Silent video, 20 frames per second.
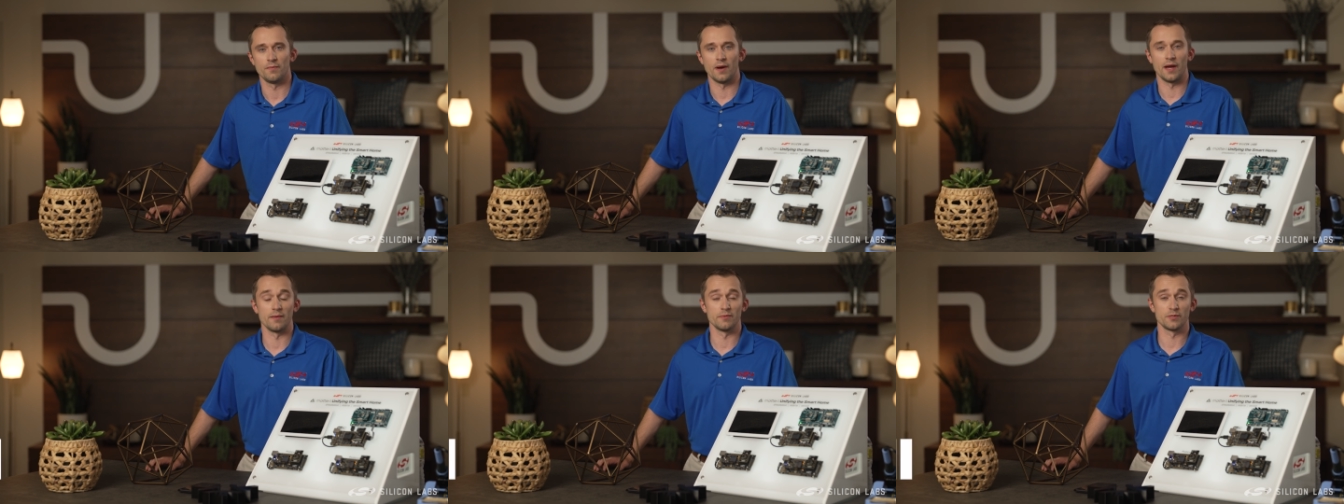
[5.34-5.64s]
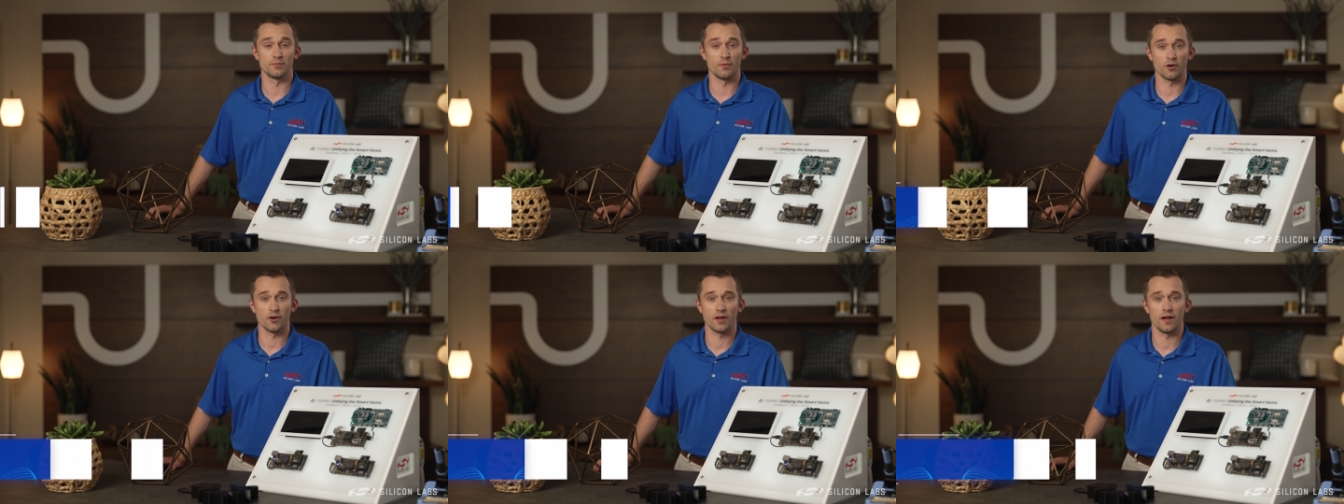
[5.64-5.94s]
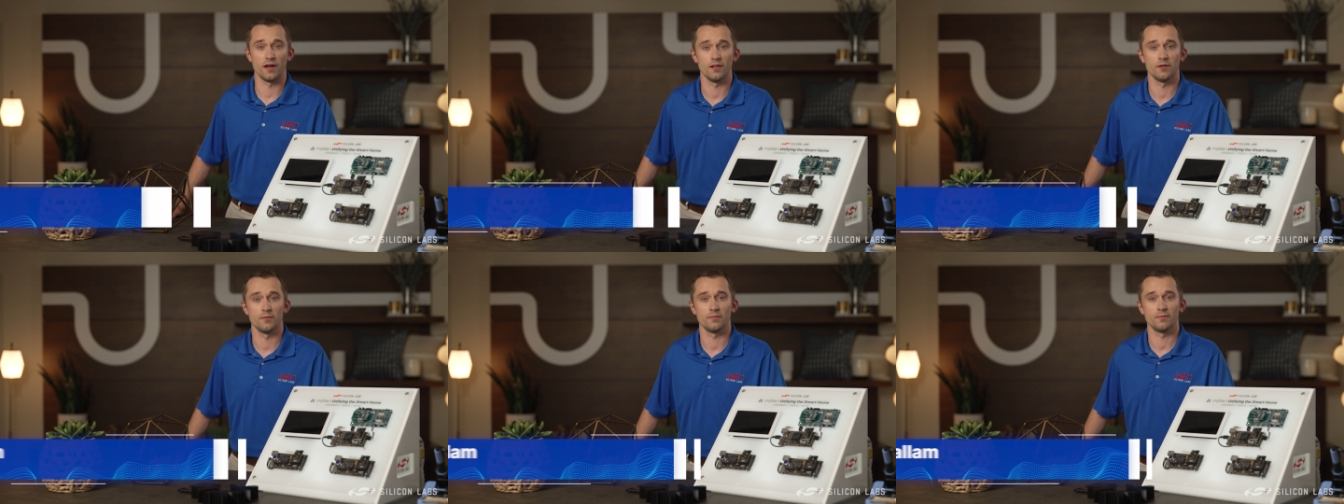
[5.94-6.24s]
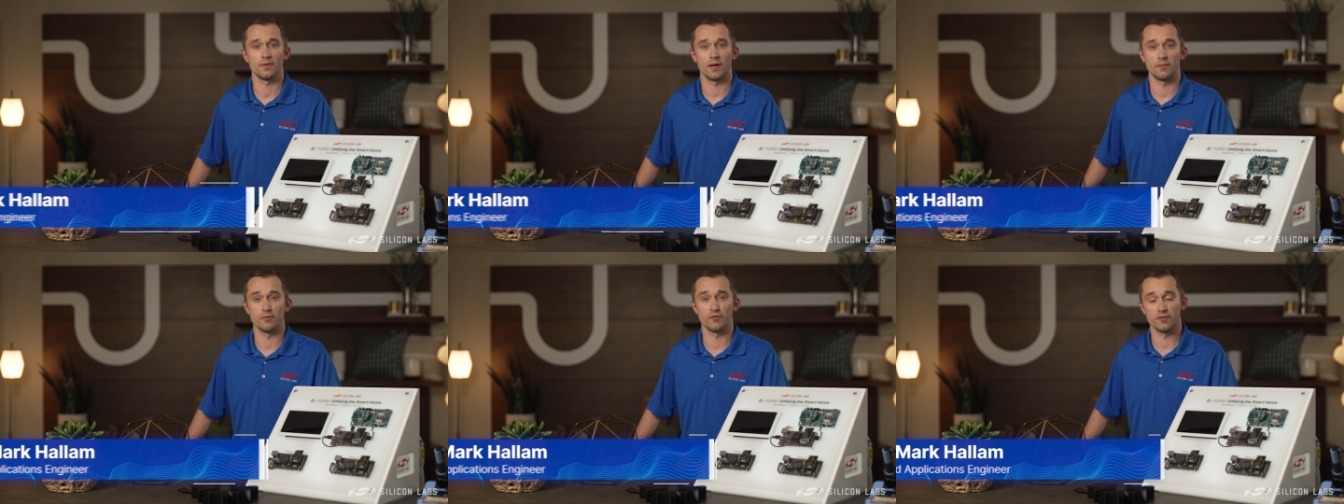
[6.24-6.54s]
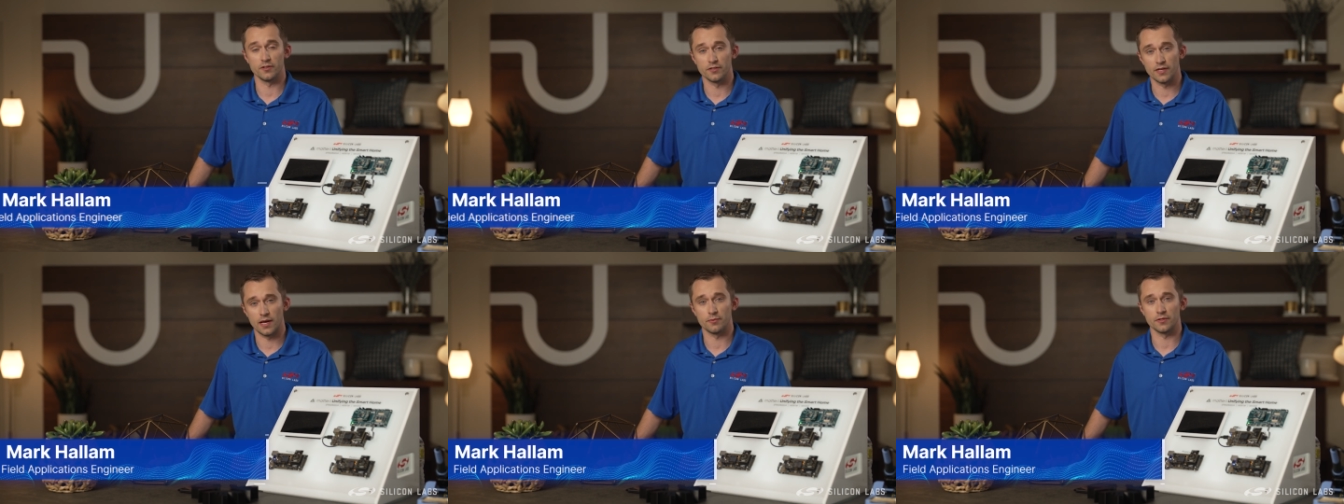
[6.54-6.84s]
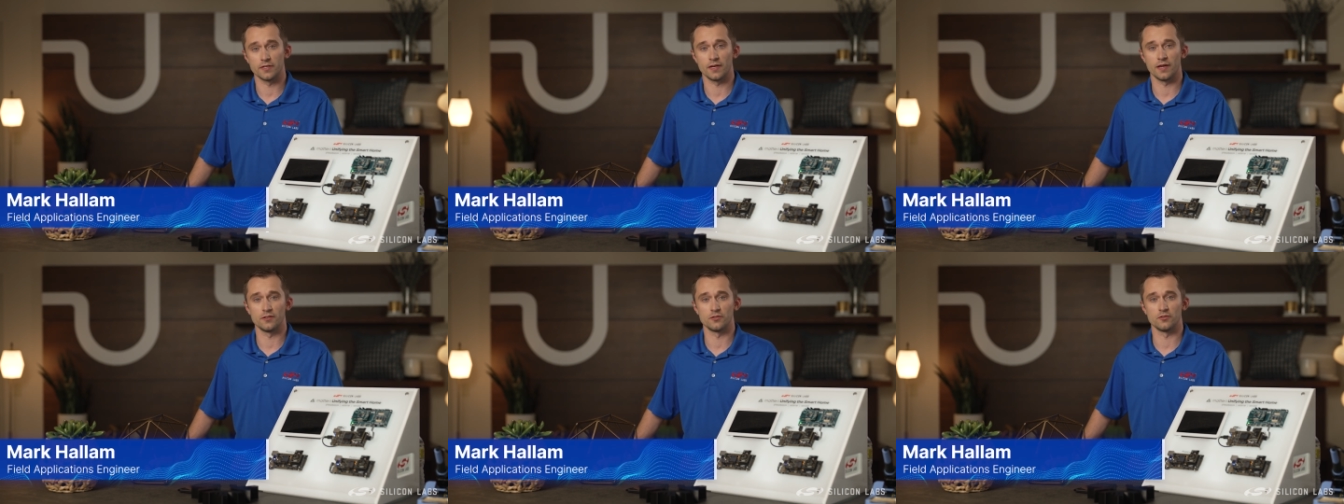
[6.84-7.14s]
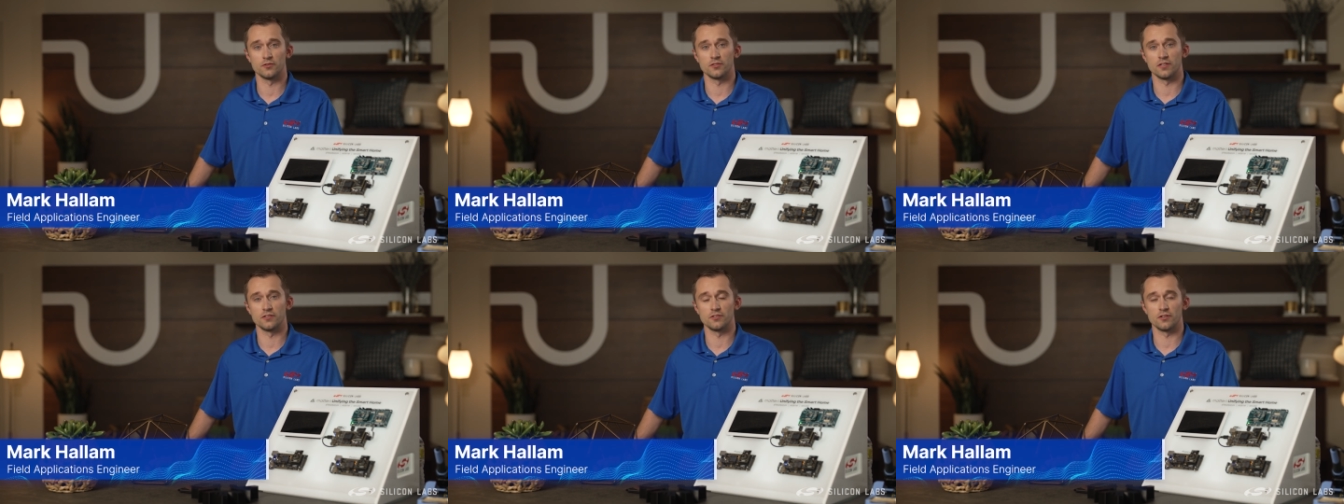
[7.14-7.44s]
My name is Mark Hallam. I'm a field
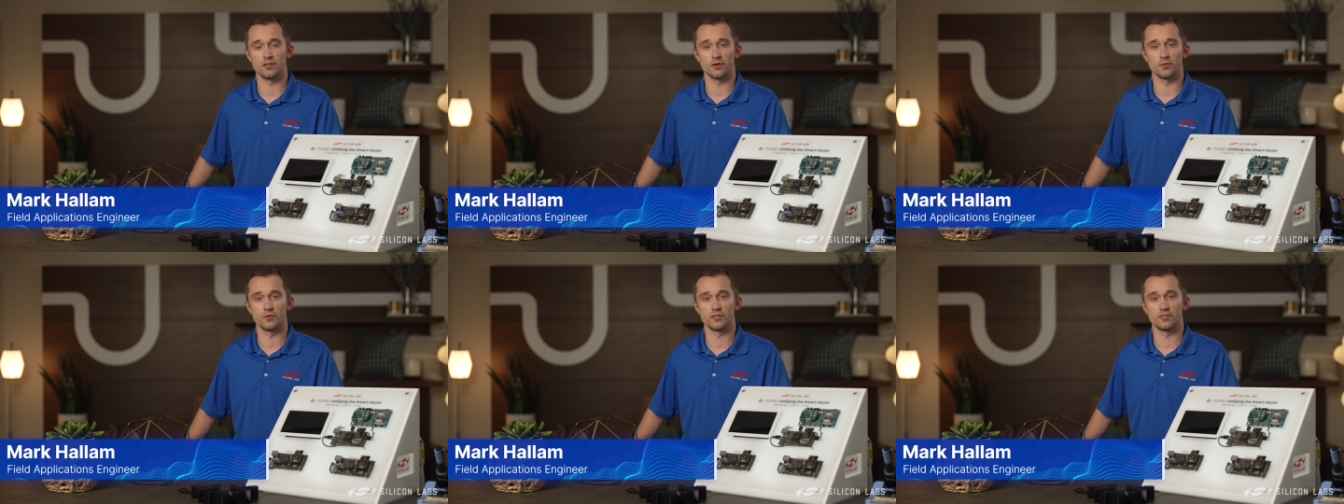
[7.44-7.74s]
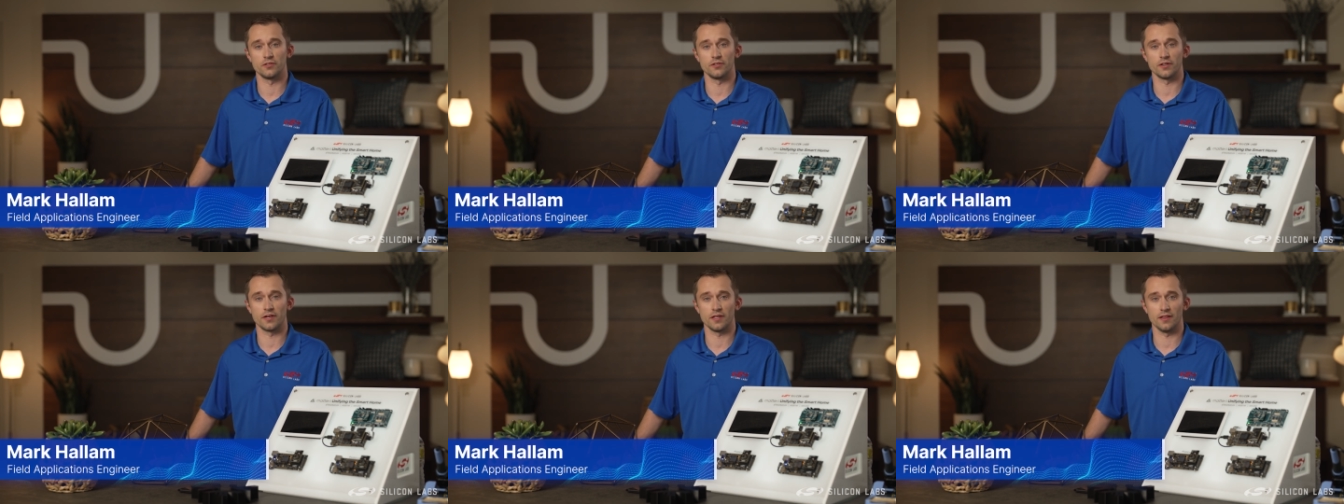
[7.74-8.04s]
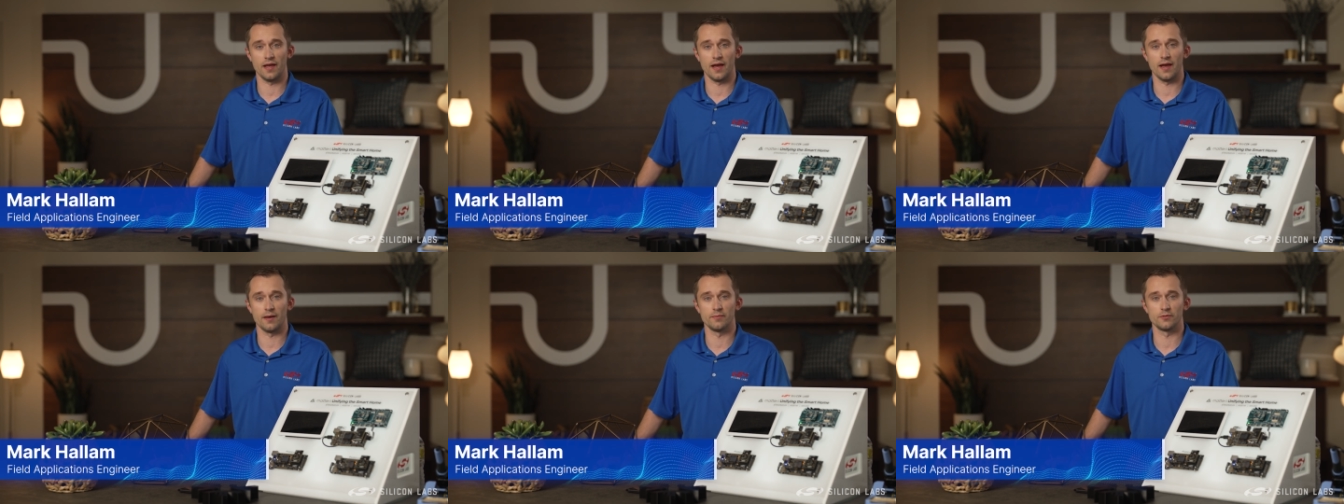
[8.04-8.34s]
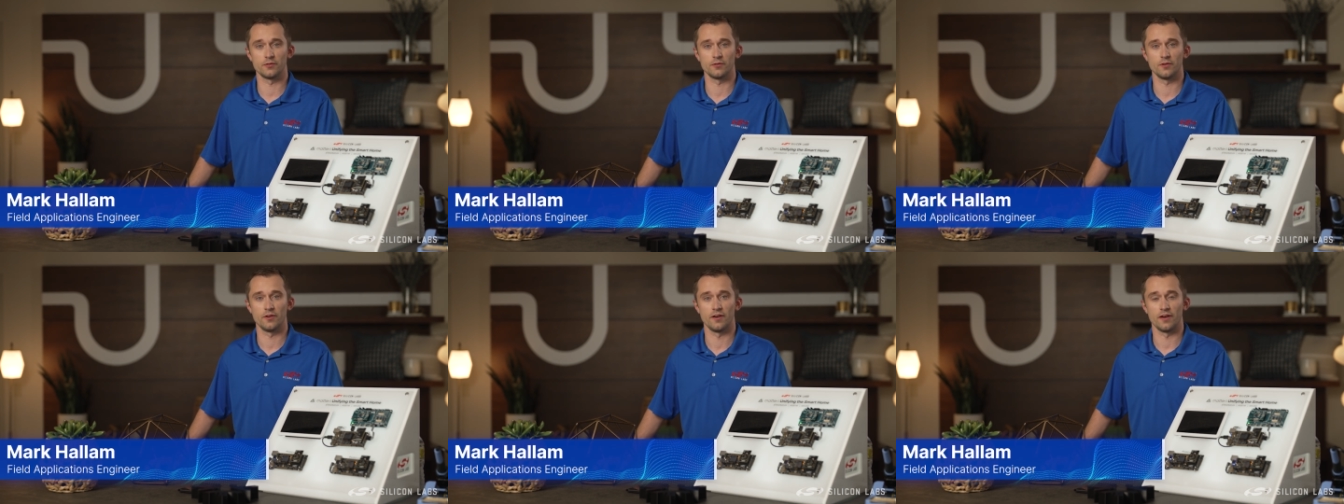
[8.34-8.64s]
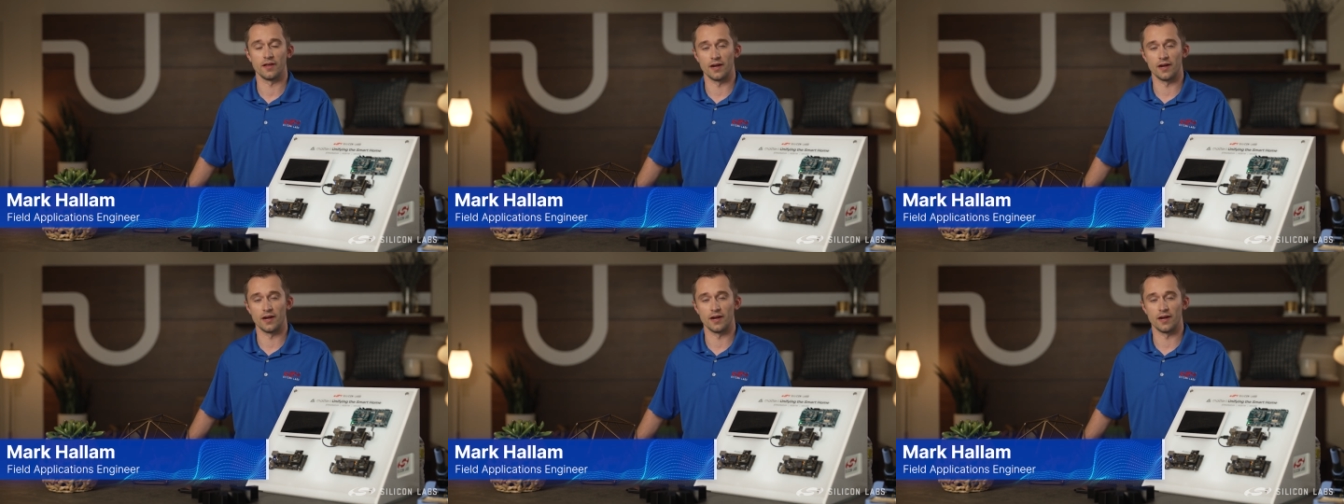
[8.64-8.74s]
applications engineer with Silicon Labs,